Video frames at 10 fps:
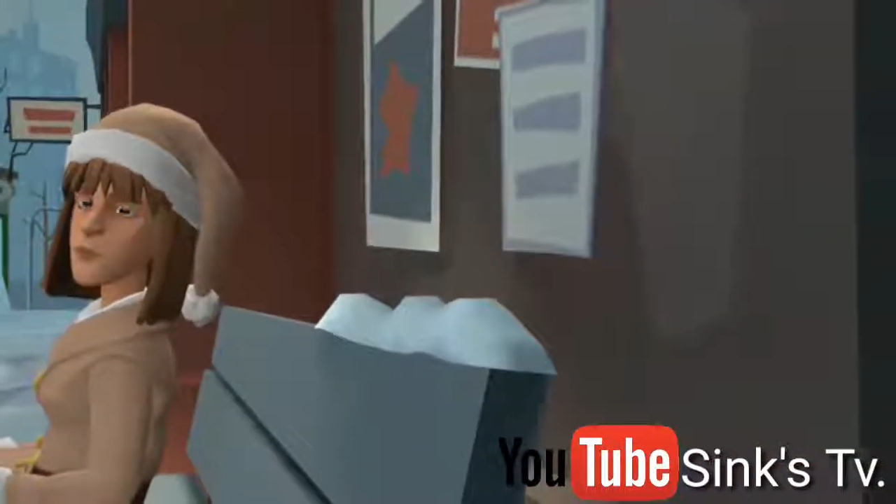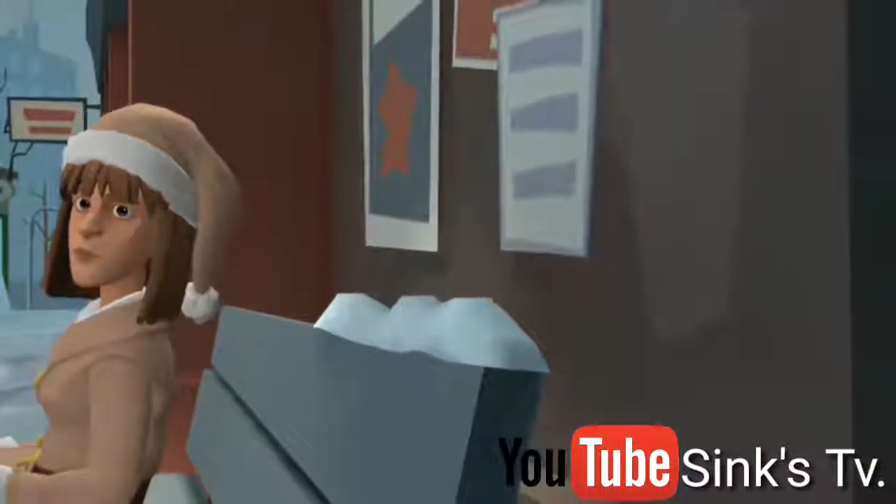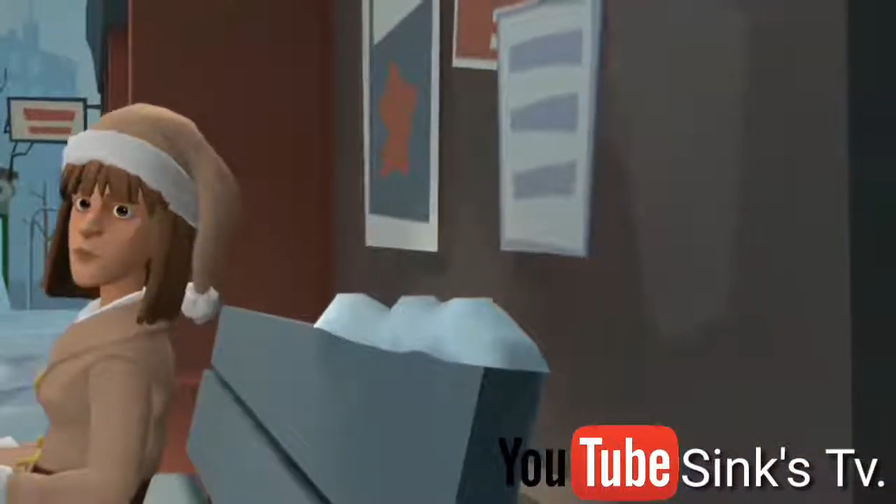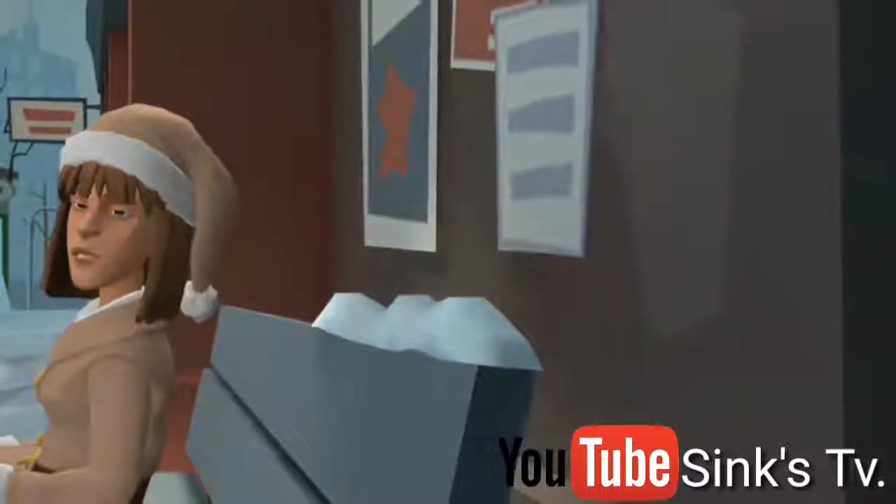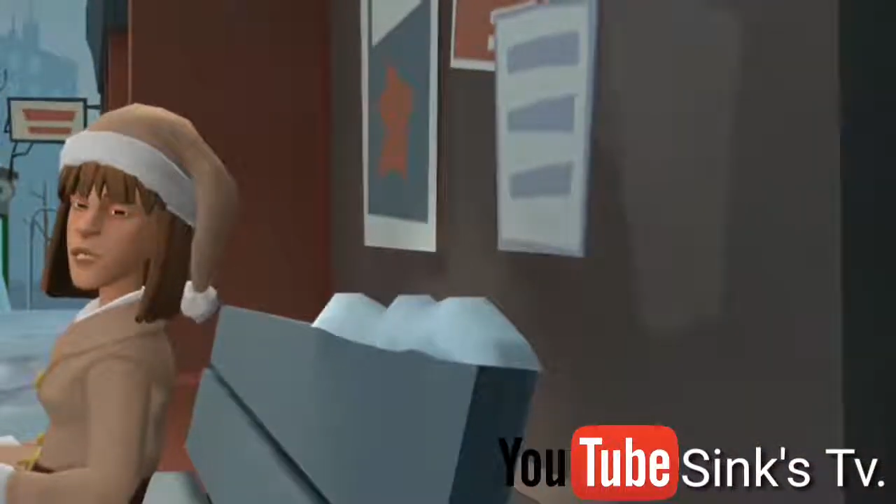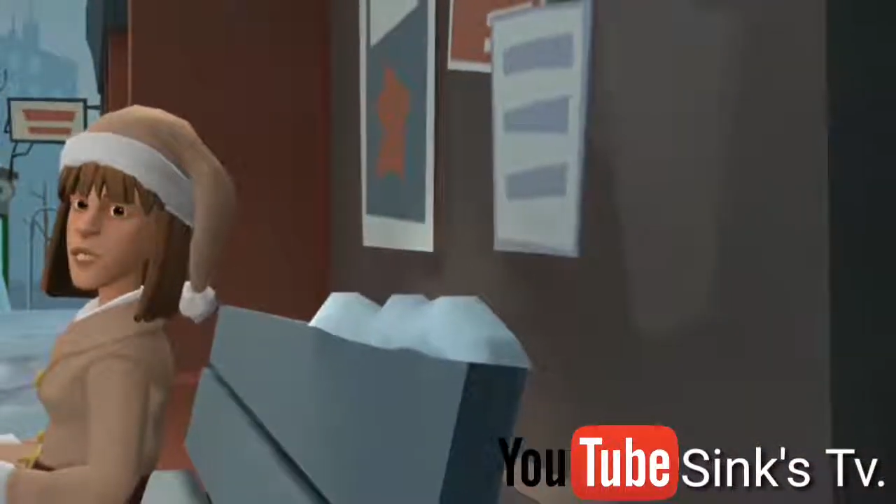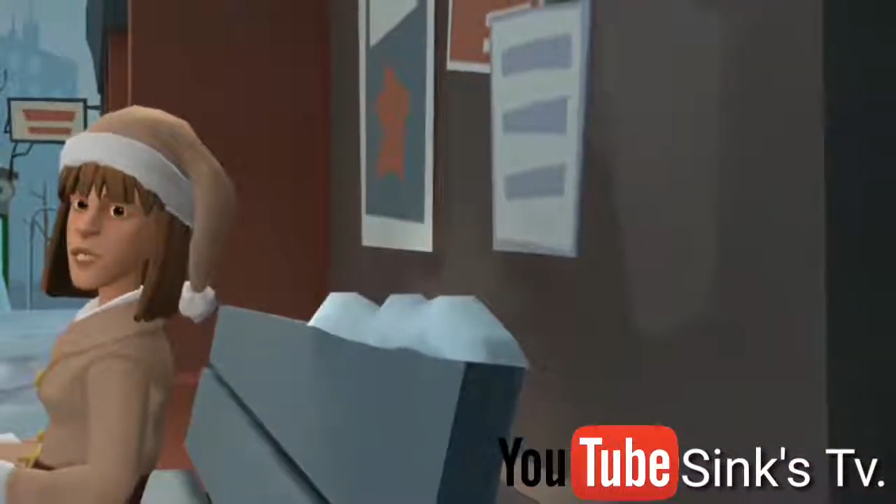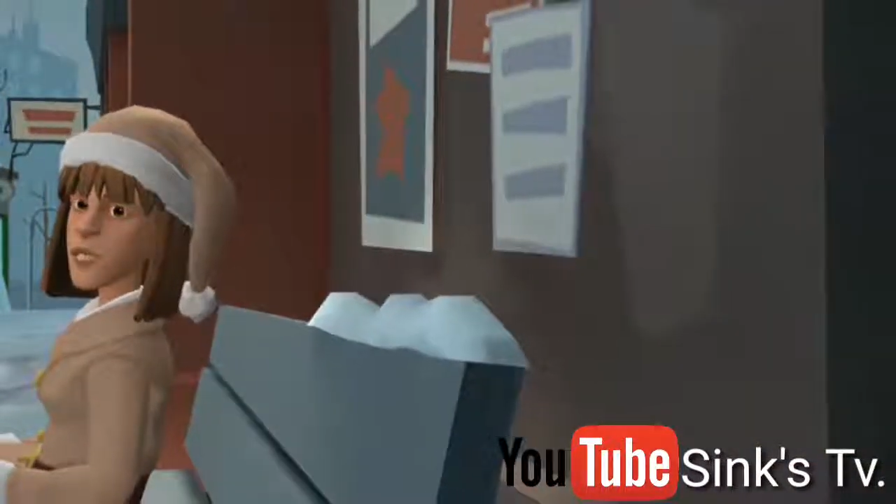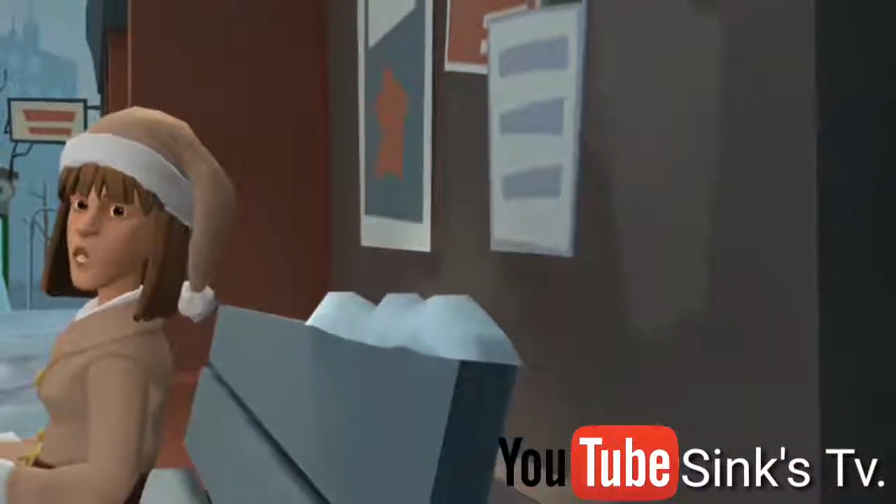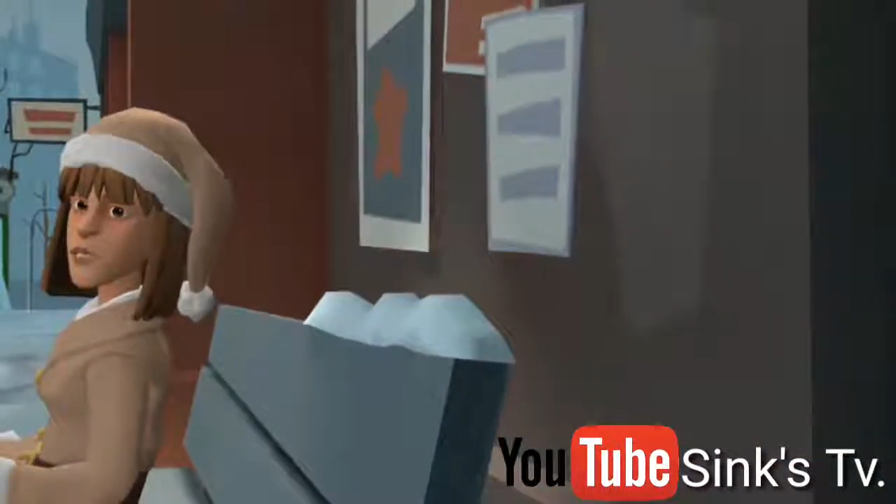Thank
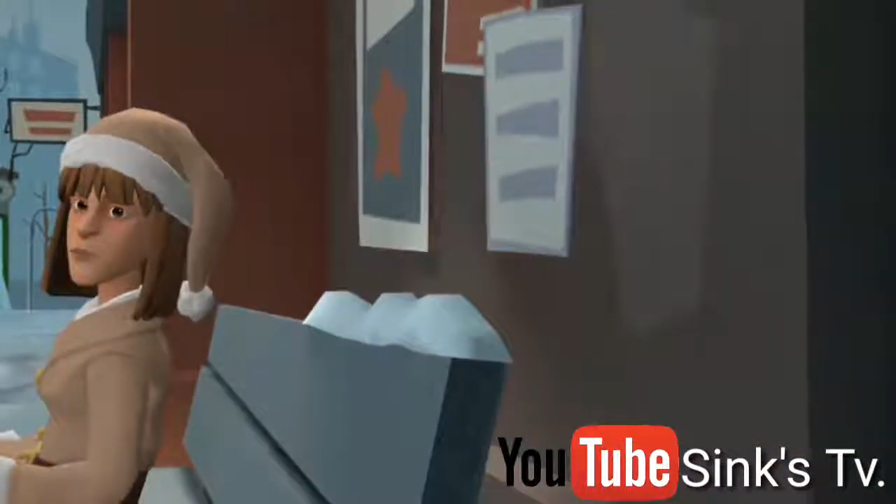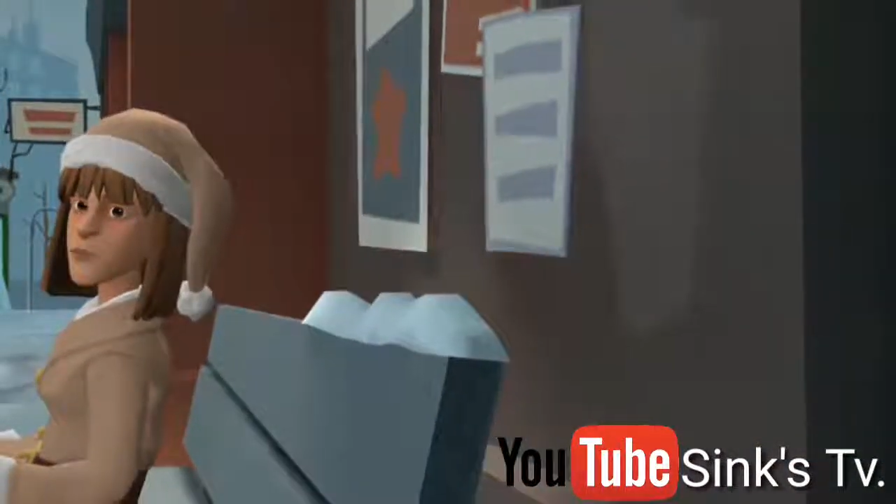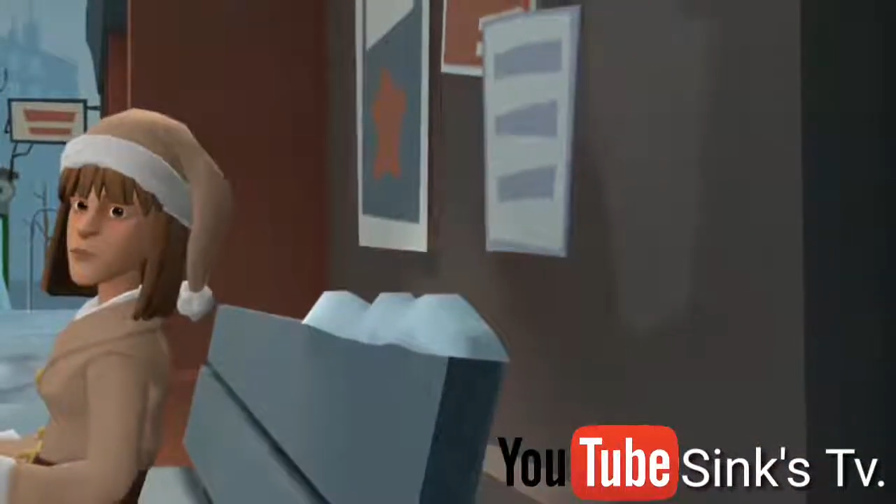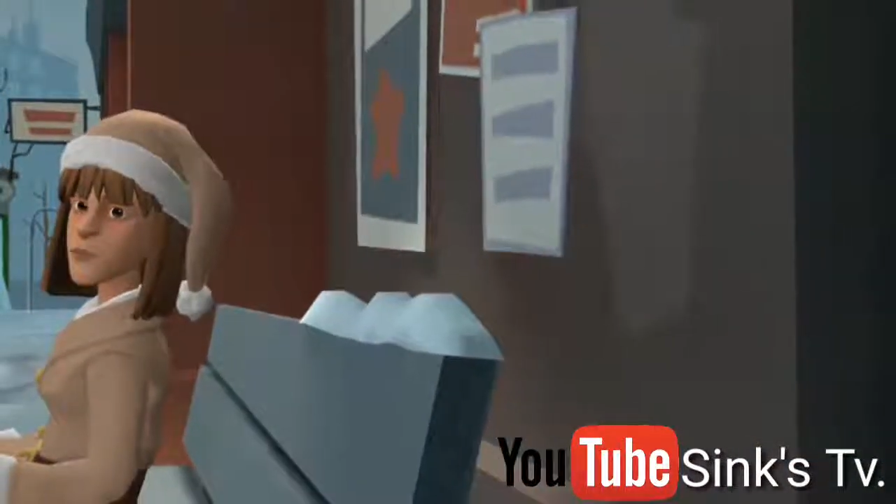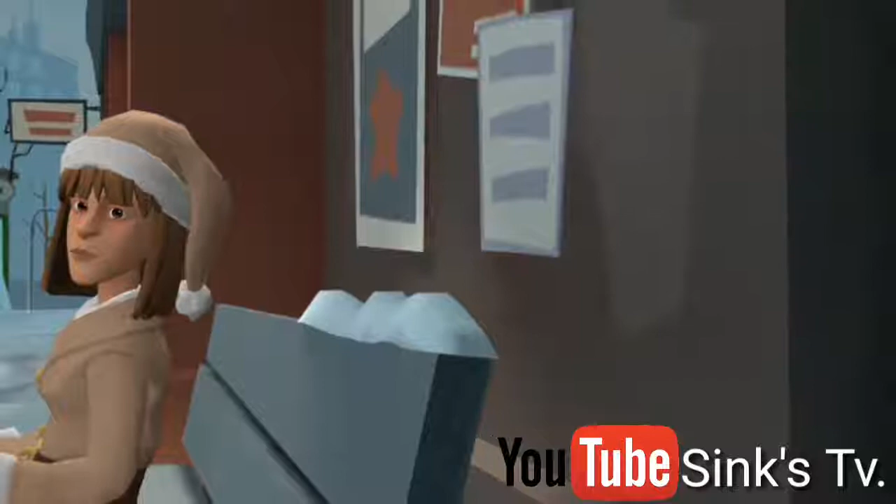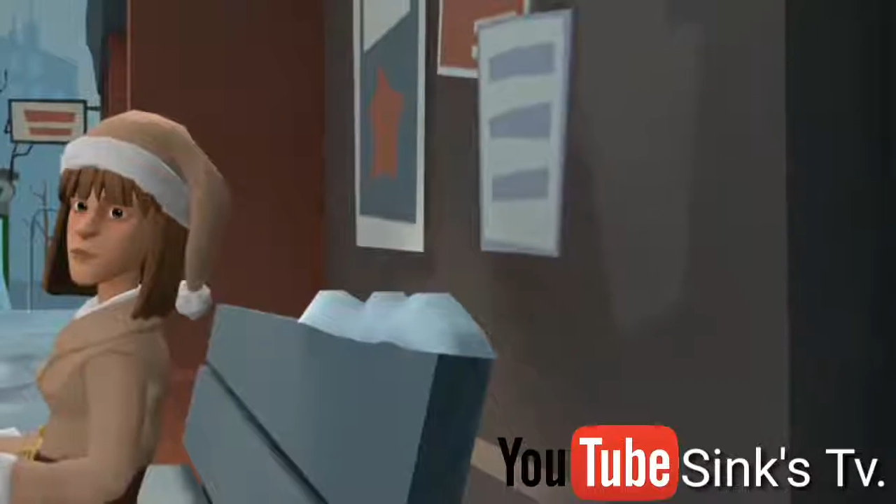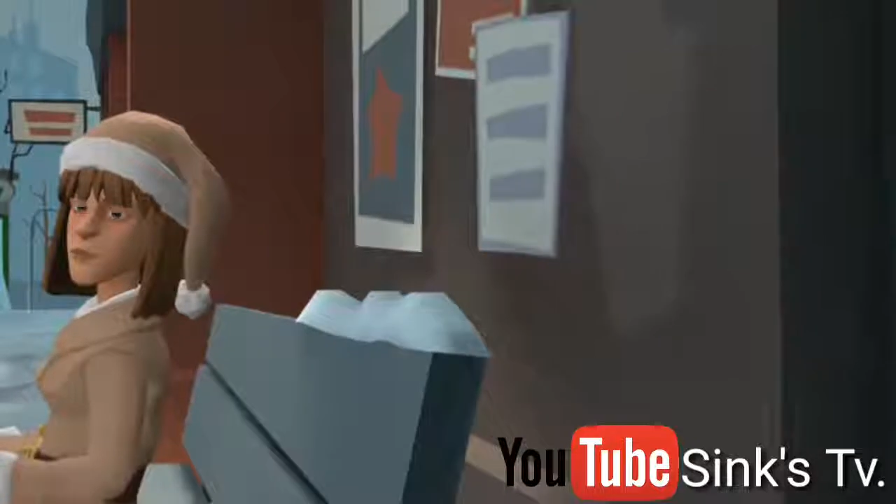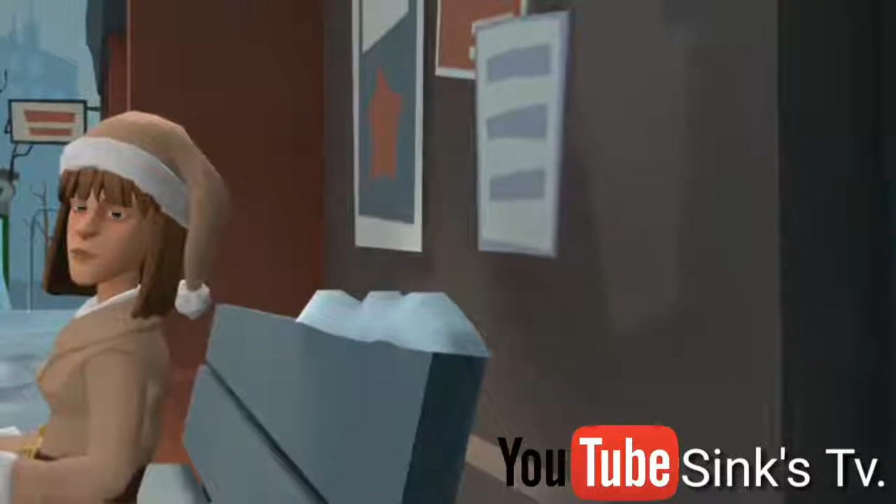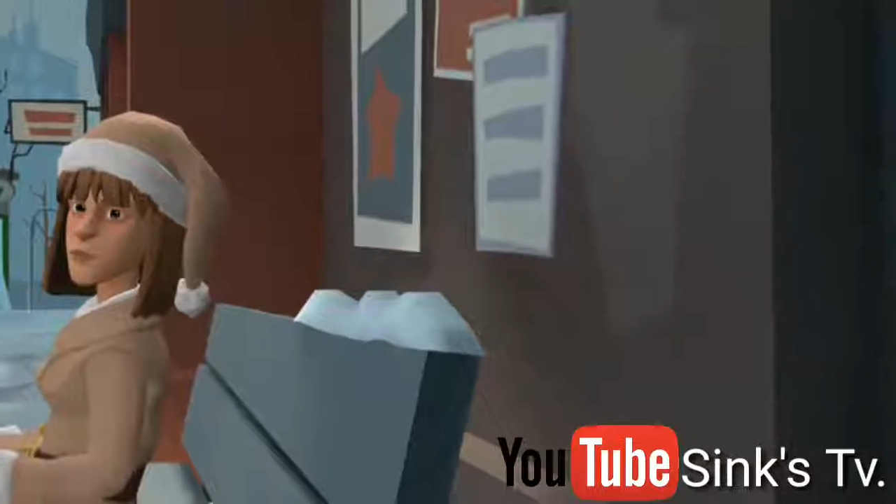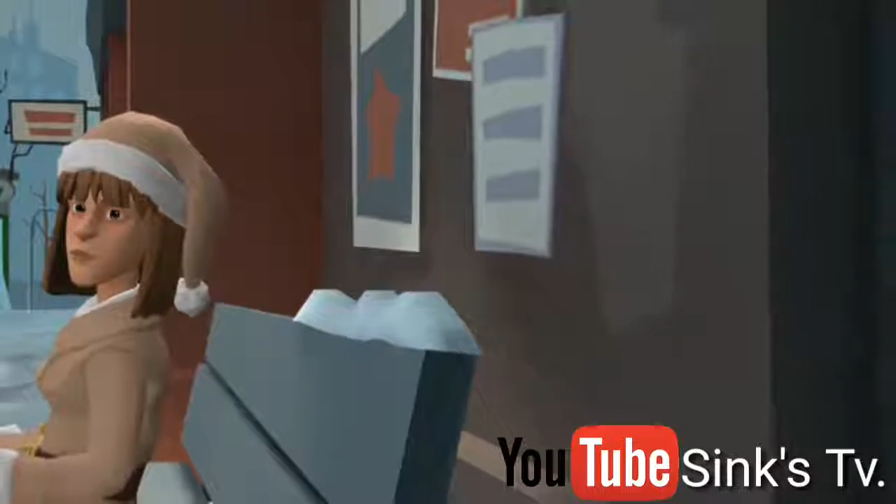you.
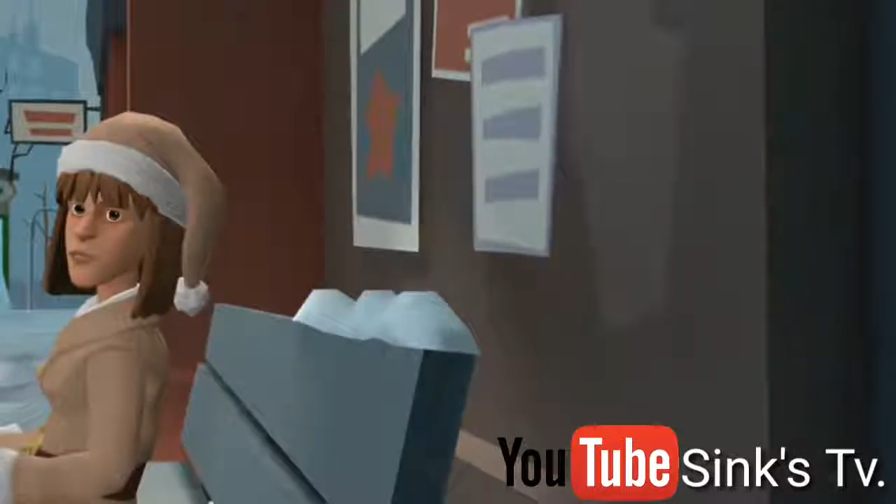And